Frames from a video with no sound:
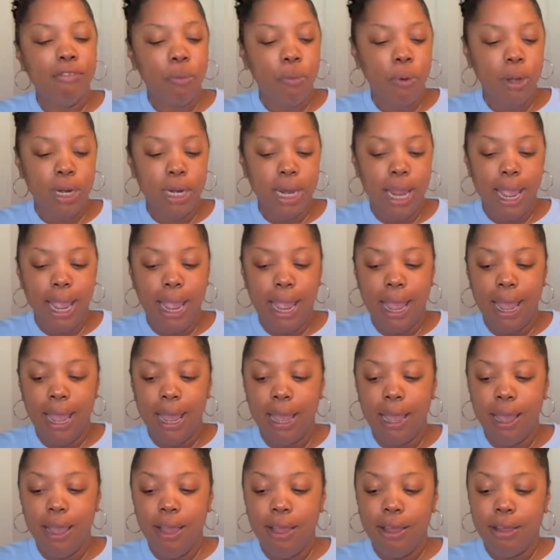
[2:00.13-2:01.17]
on that.
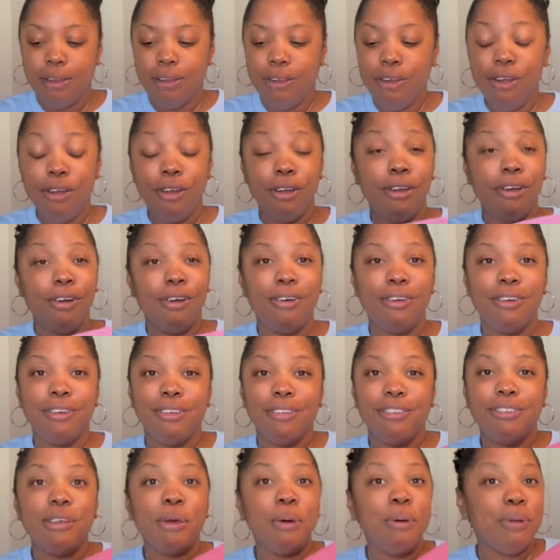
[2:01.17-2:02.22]
Girl,
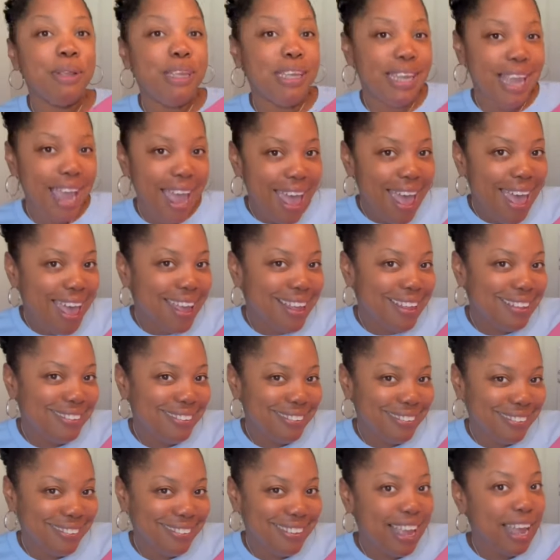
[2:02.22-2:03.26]
so
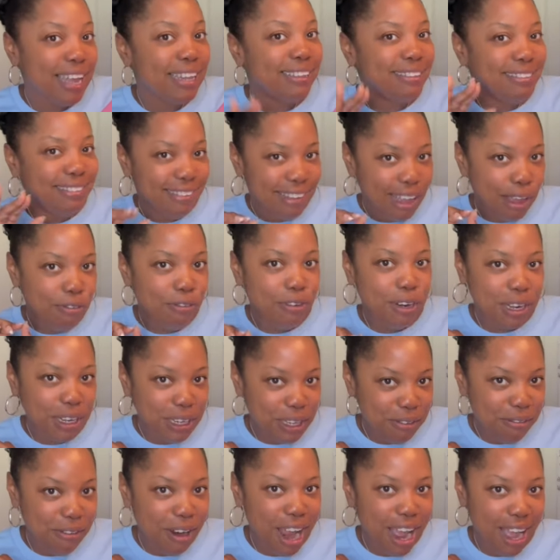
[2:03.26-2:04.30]
yes, definitely
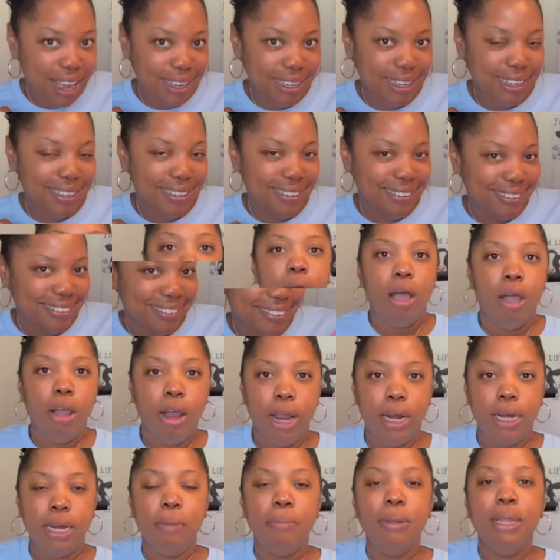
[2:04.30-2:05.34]
rocking. All right,
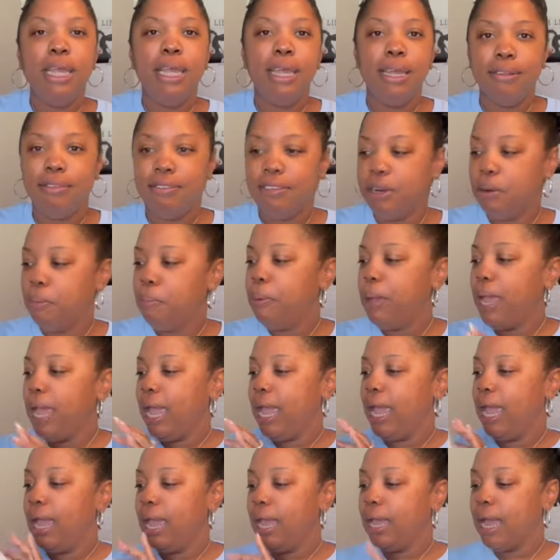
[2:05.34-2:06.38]
let me get into the
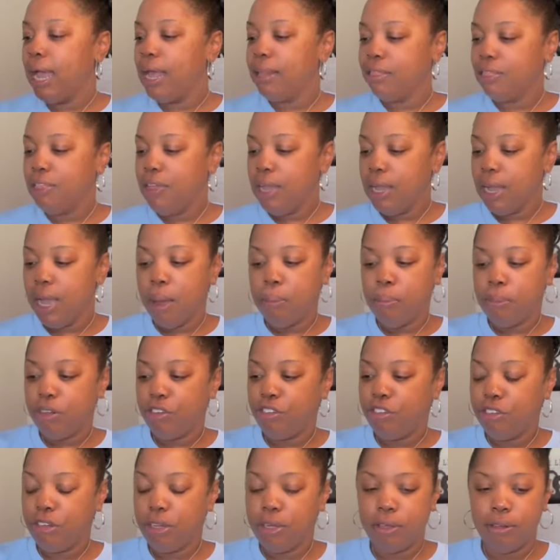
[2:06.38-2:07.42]
bag. I think I'm
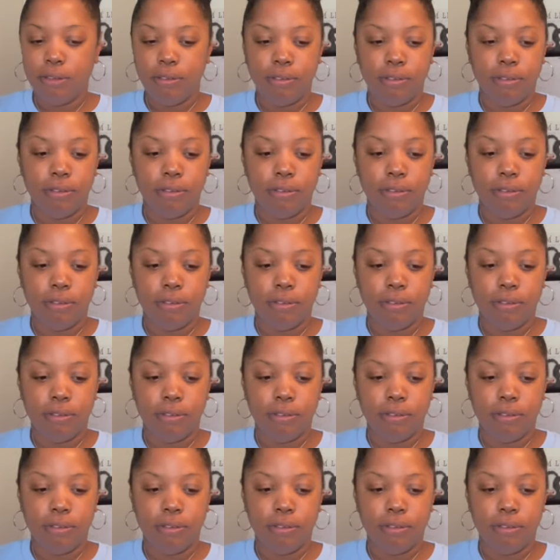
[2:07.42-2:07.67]
gonna